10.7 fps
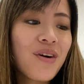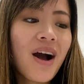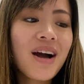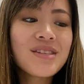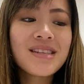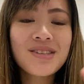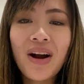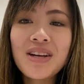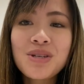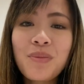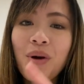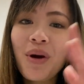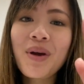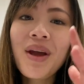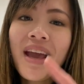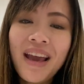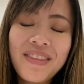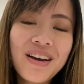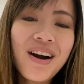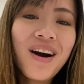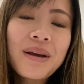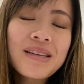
her to scratch tomorrow in the car,